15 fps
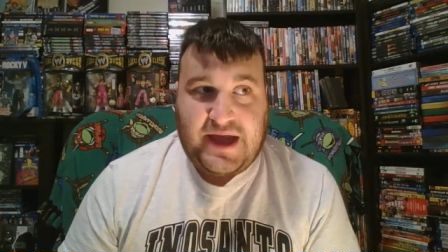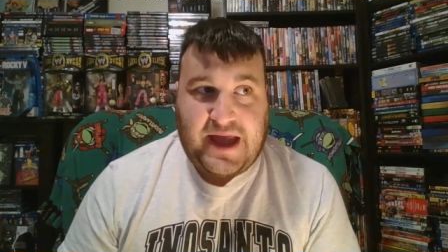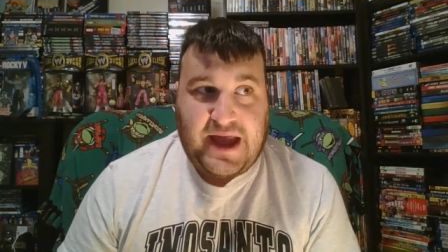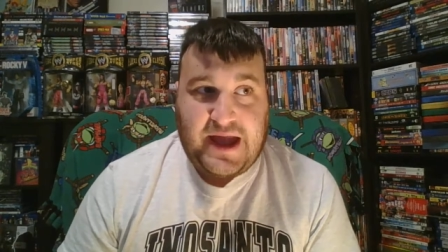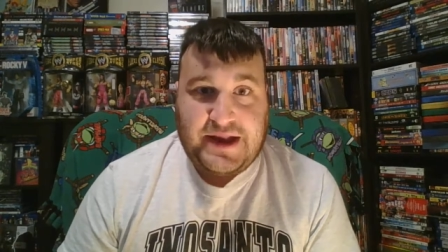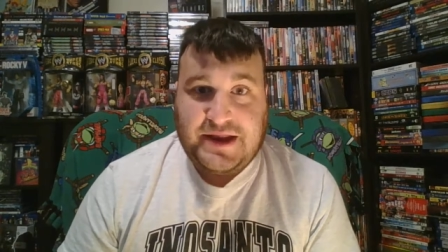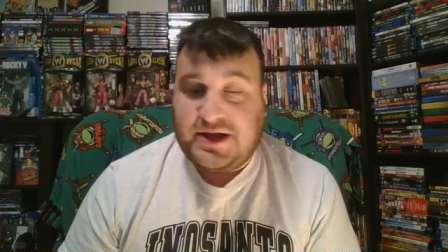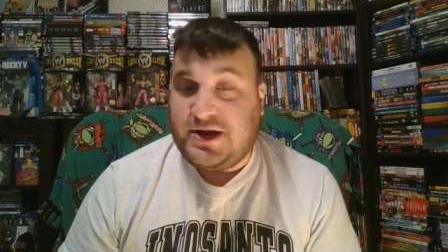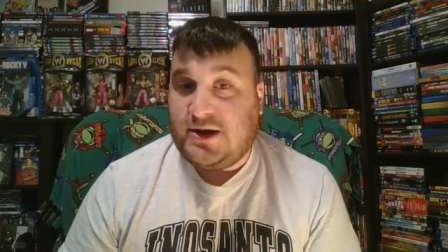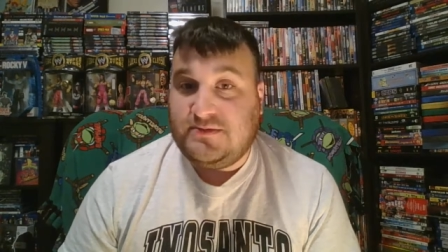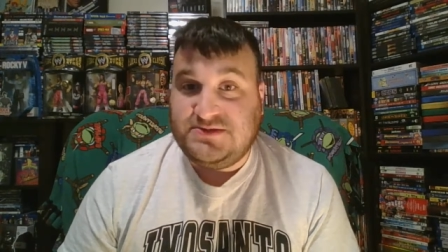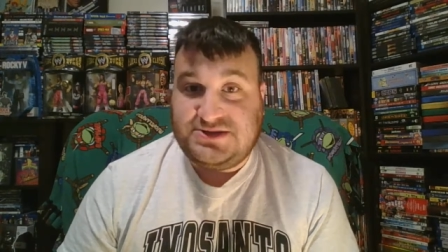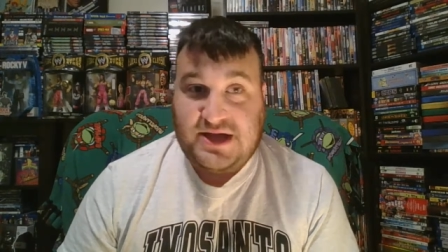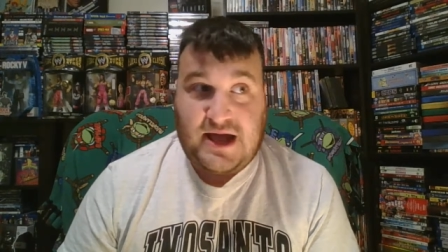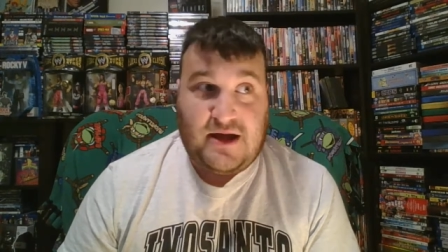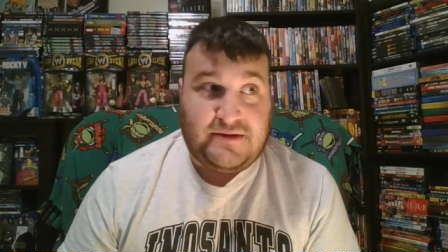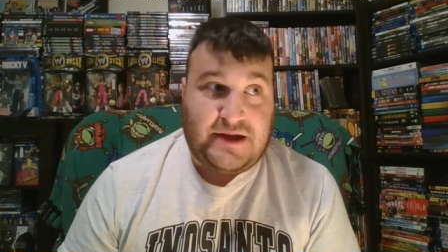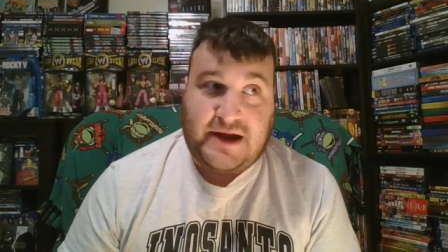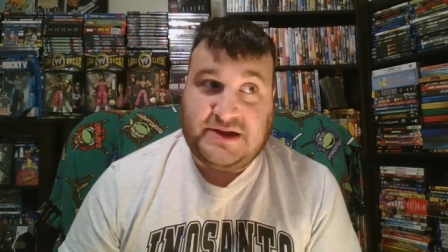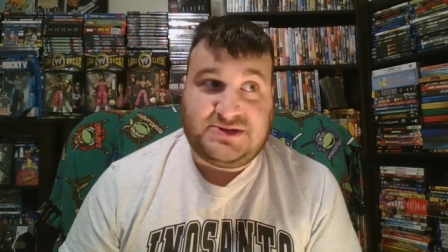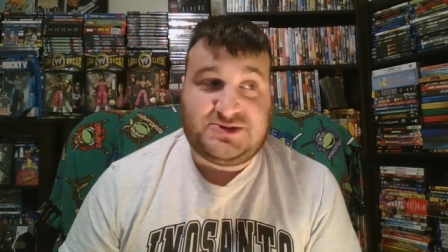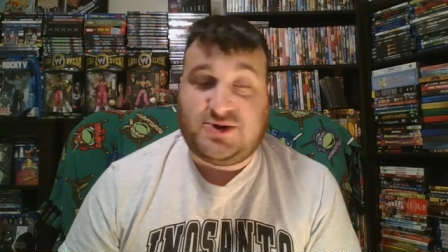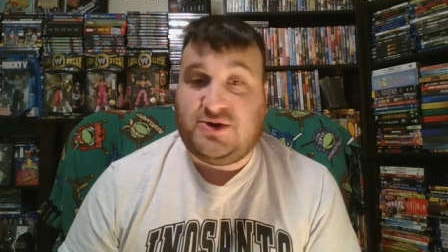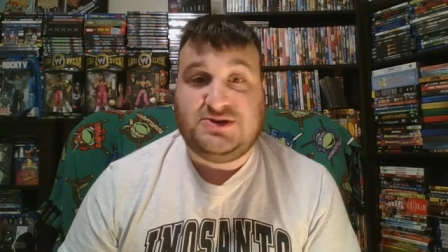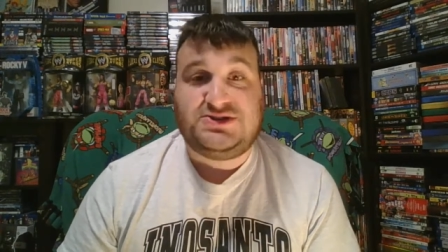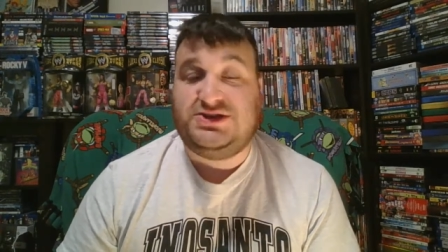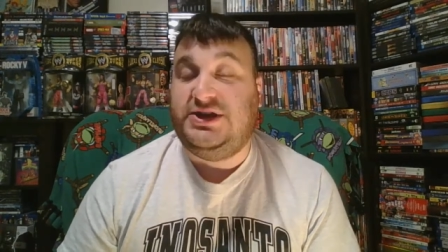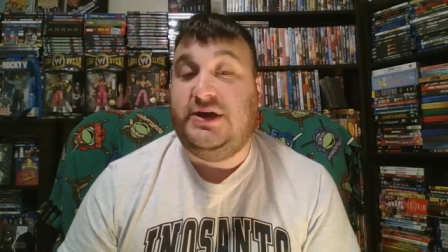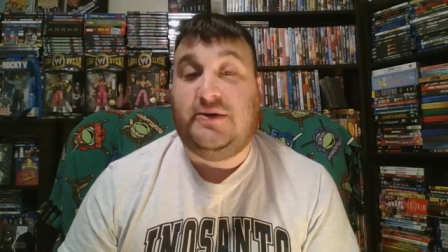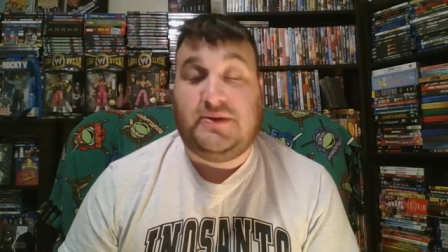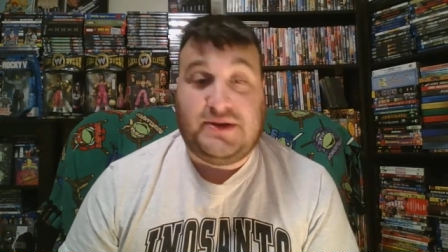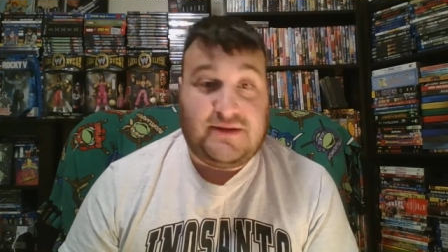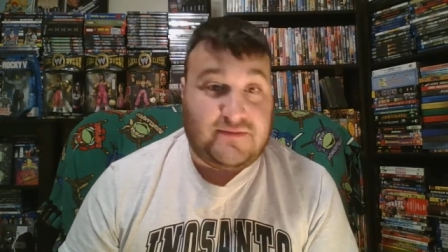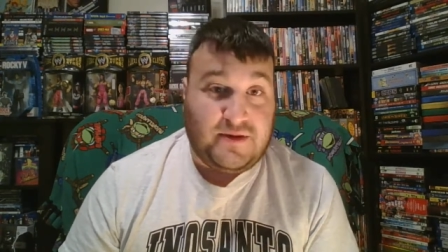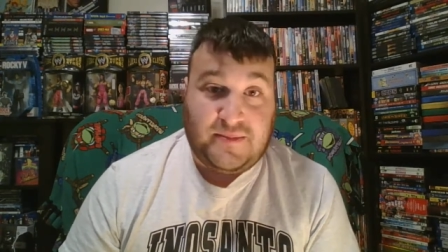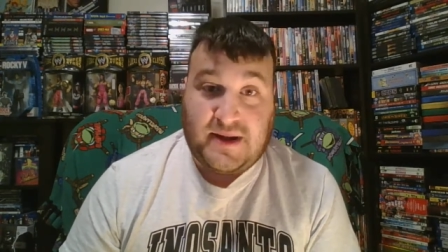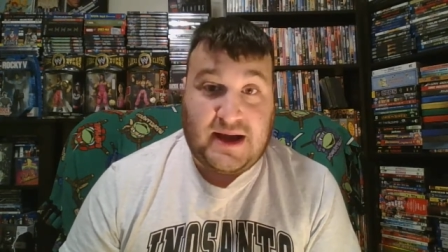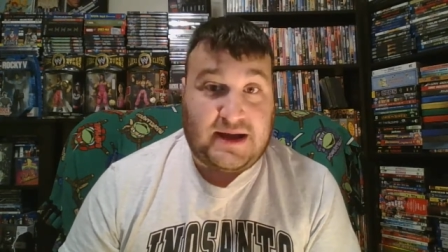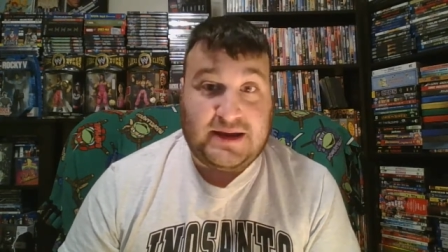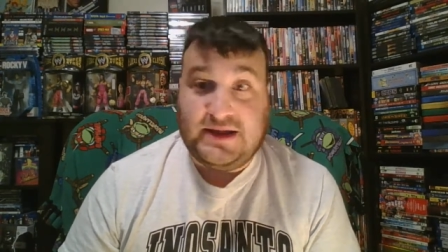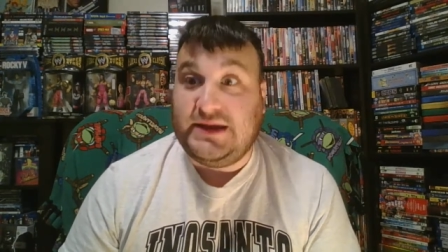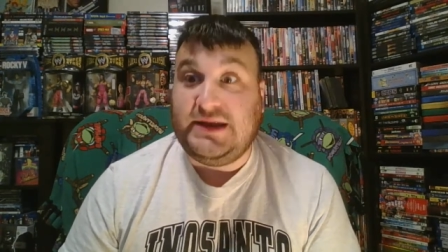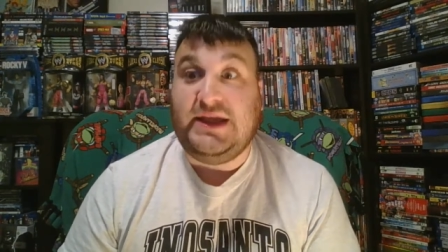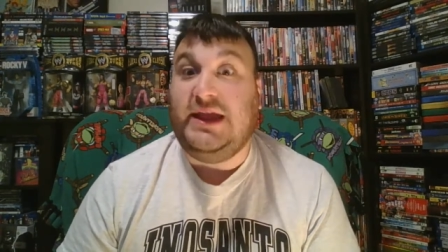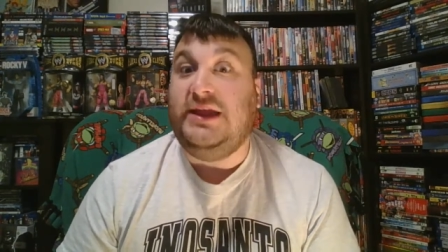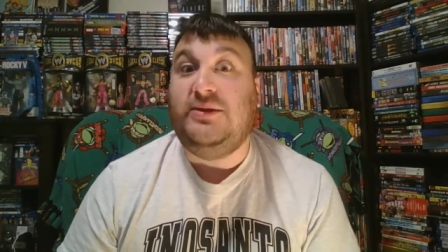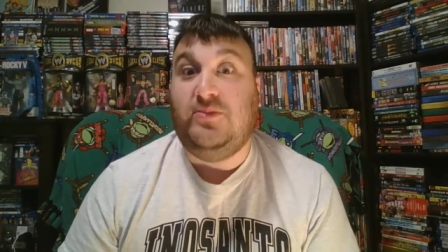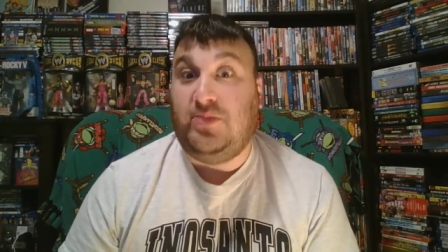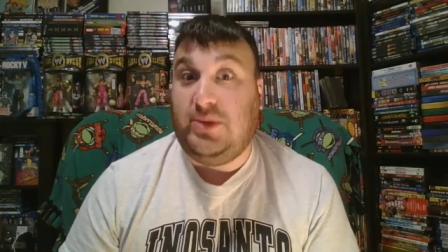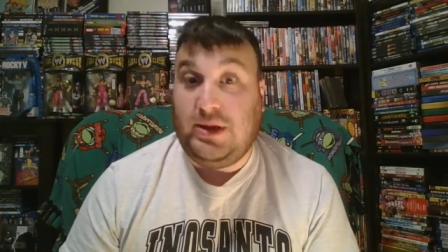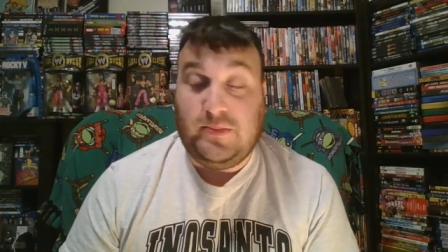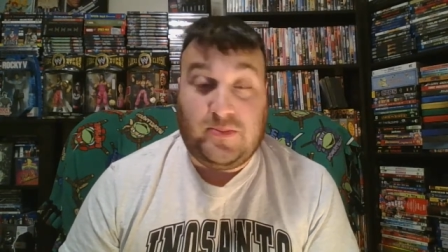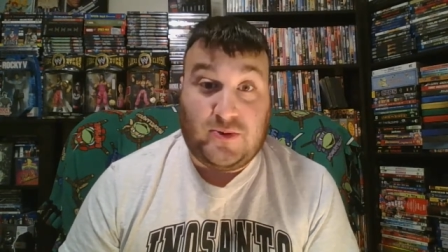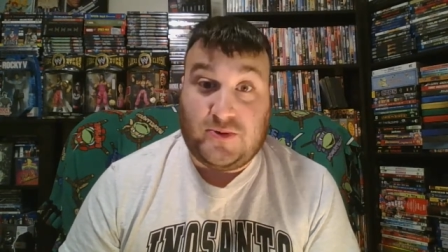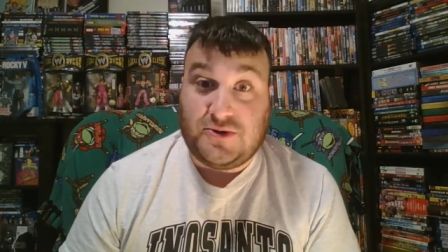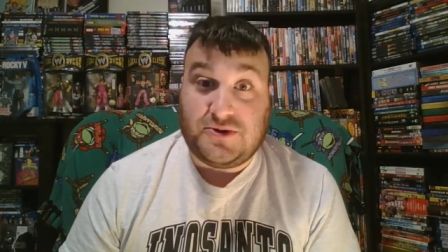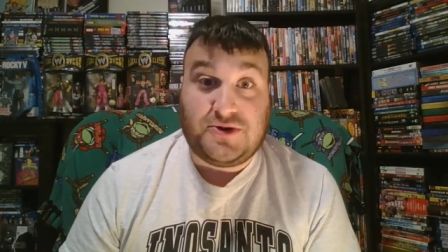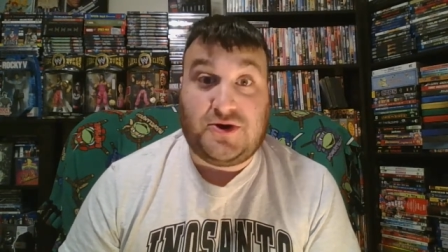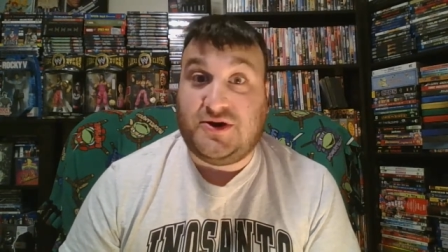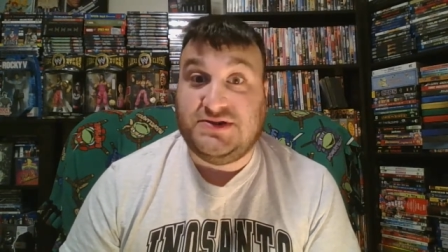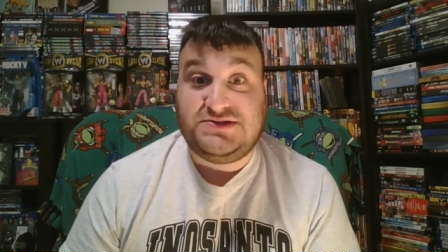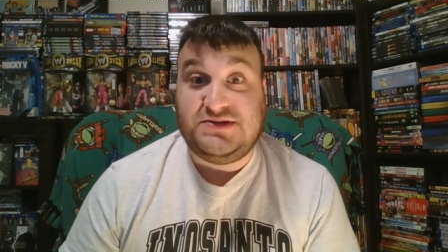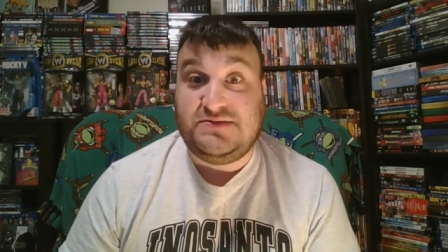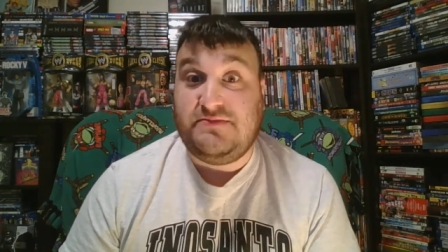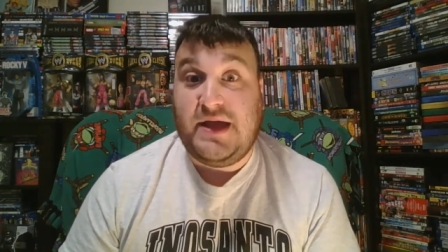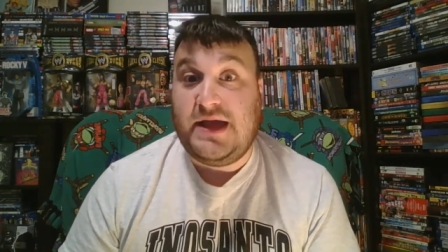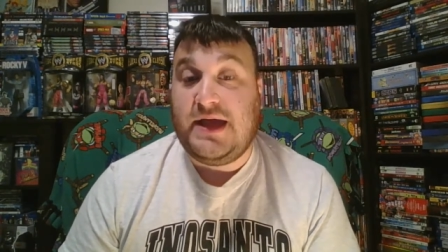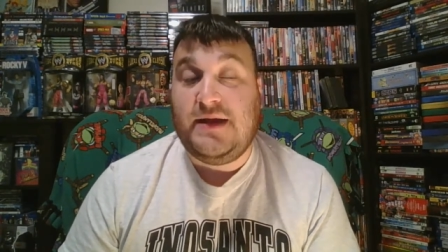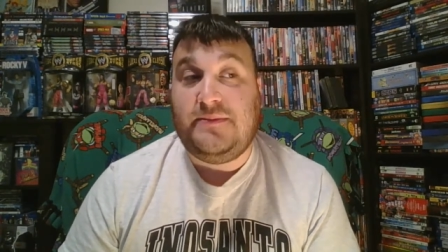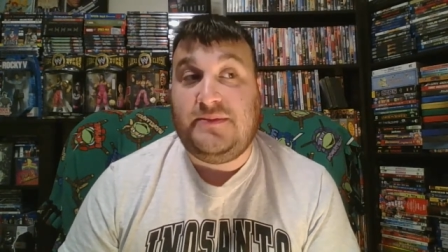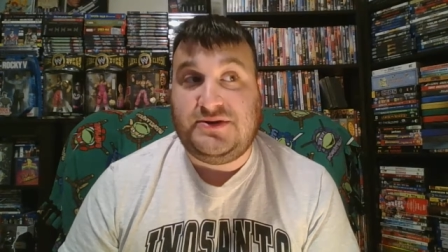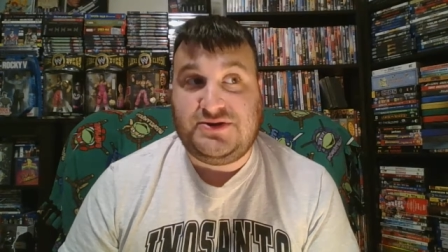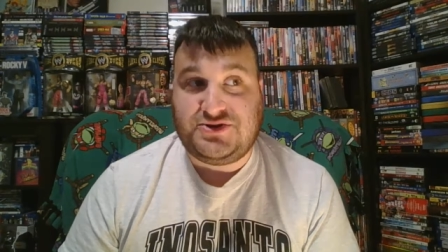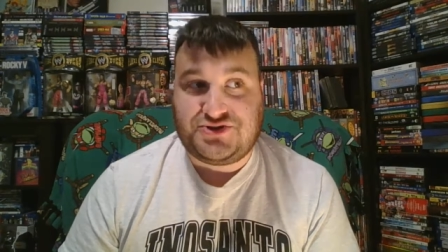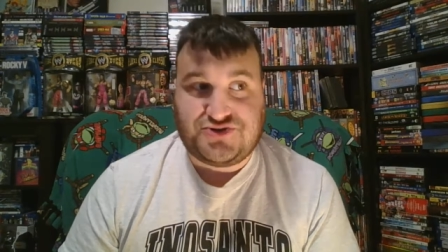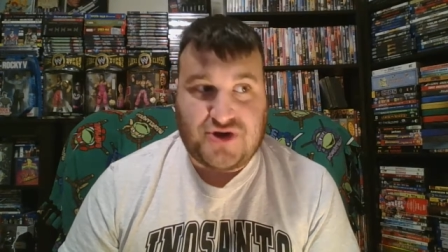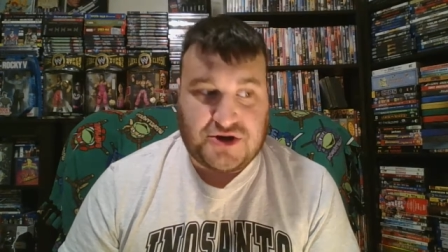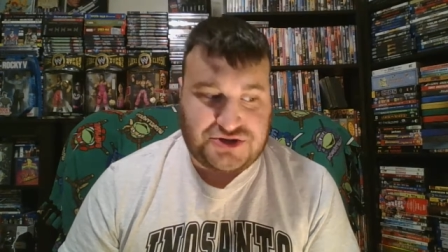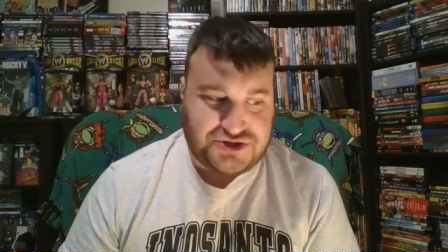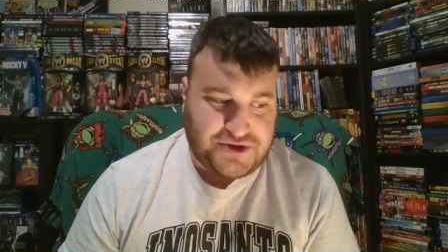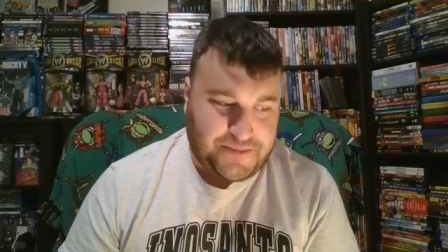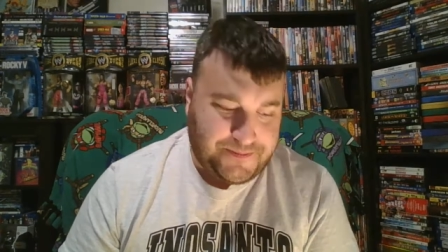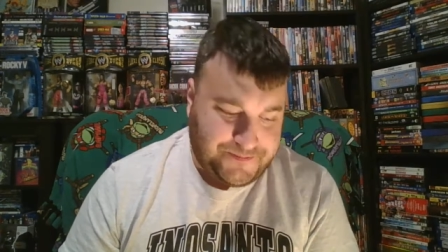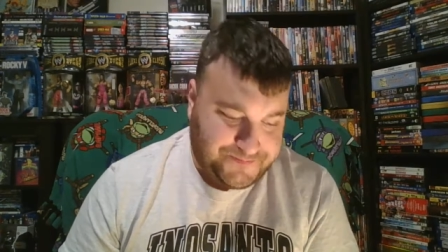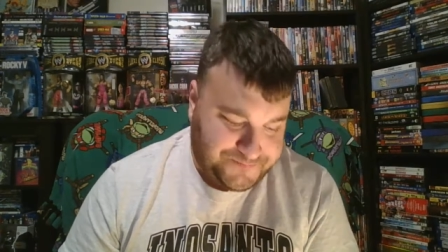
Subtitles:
and it comes out and it starts killing everybody and eating people and causing mayhem and destruction.